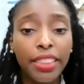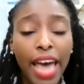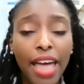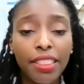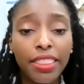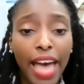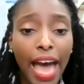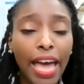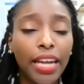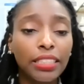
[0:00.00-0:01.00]
that
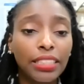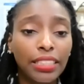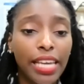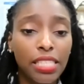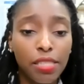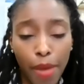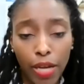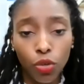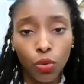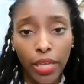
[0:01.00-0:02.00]
that state's
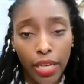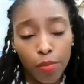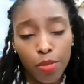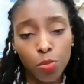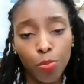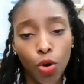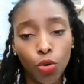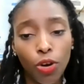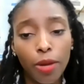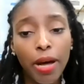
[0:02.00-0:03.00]
medical cannabis
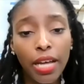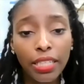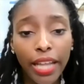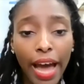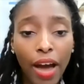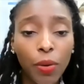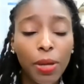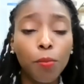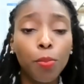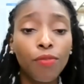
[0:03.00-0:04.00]
program allow
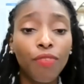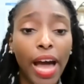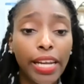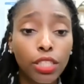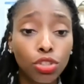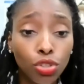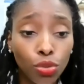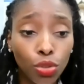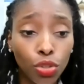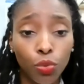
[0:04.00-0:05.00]
and provide it to
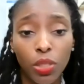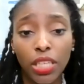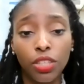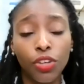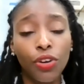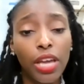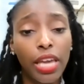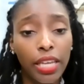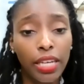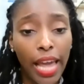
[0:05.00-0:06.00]
you, either
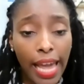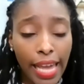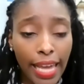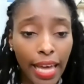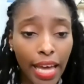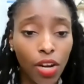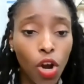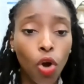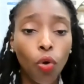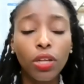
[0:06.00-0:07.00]
in hand
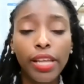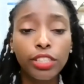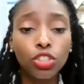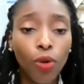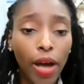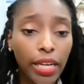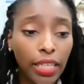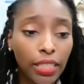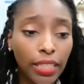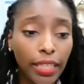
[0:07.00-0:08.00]
or
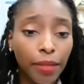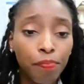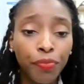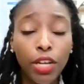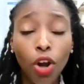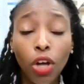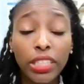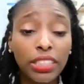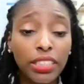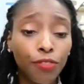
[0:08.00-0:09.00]
electronically, and all
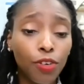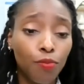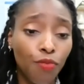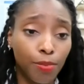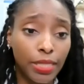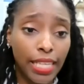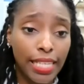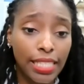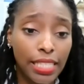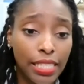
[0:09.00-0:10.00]
is different from
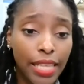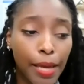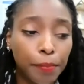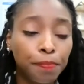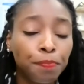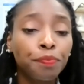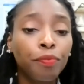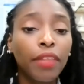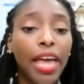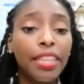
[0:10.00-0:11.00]
state to state.
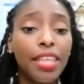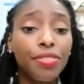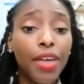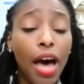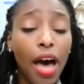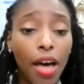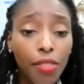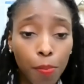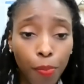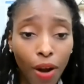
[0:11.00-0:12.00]
And then the
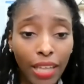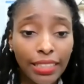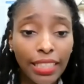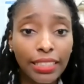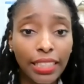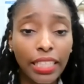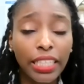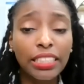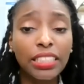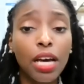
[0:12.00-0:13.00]
other process
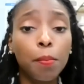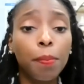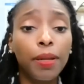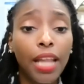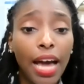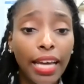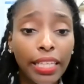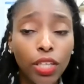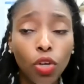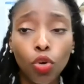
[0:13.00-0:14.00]
is
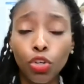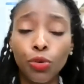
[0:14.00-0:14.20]
applying or